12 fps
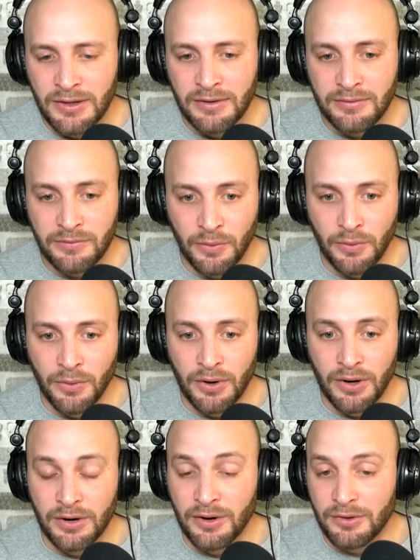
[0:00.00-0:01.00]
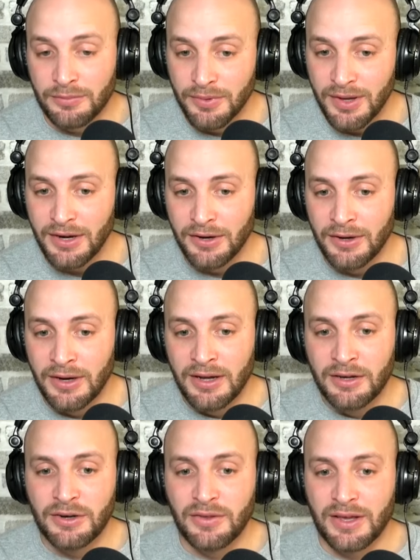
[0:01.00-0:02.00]
for another player.
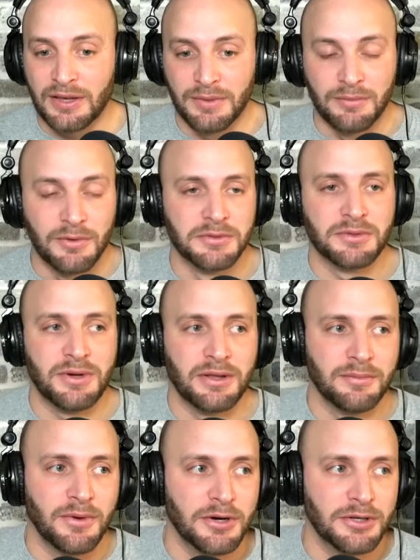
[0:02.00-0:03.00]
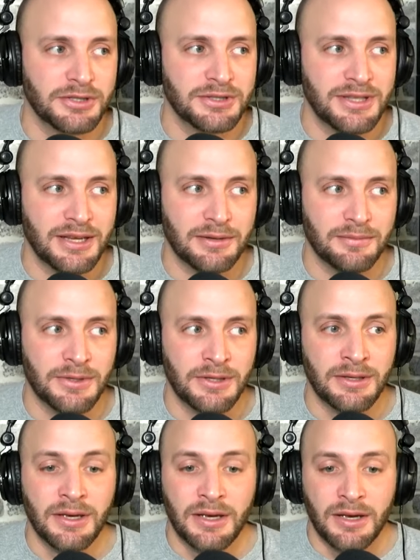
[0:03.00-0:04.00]
Now, that could be moves around the margins. That could
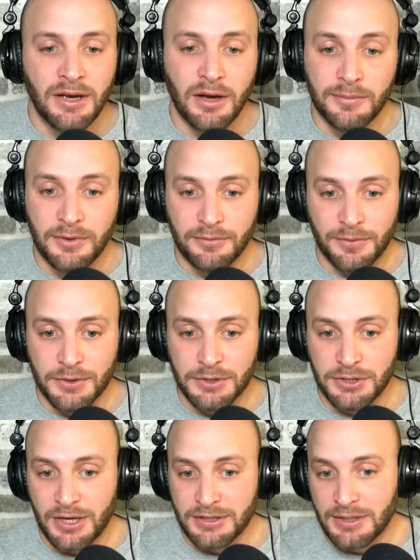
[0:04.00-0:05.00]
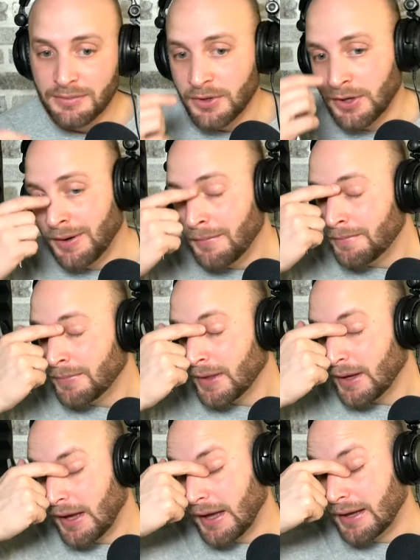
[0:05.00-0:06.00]
be a move for Dejounte Murray.
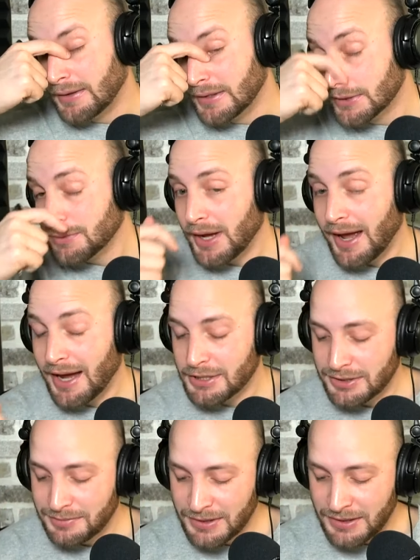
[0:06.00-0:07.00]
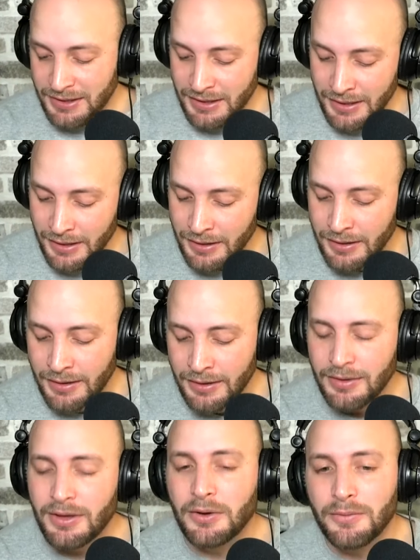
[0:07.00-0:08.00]
And this would actually be
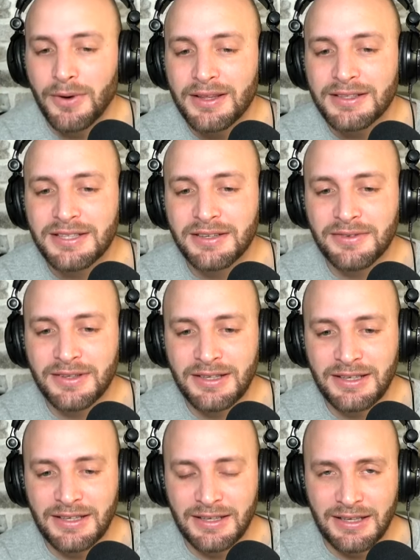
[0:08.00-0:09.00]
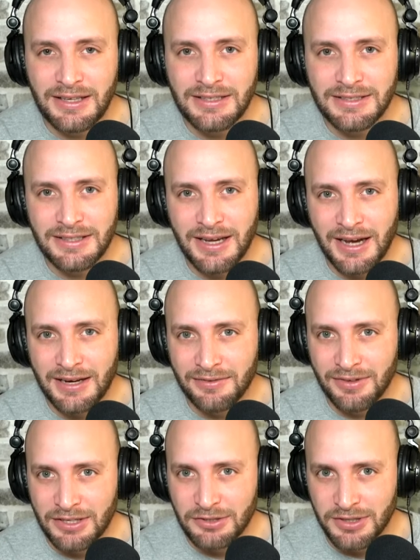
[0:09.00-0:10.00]
a relatively easy kind of
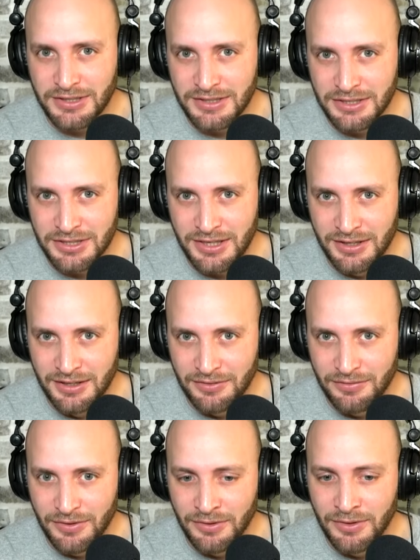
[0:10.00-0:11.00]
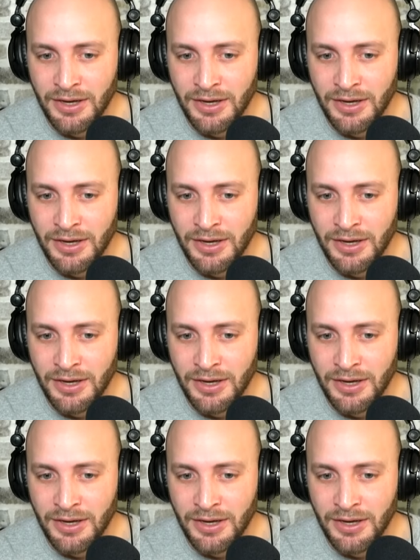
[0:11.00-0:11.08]
like transition, I think, for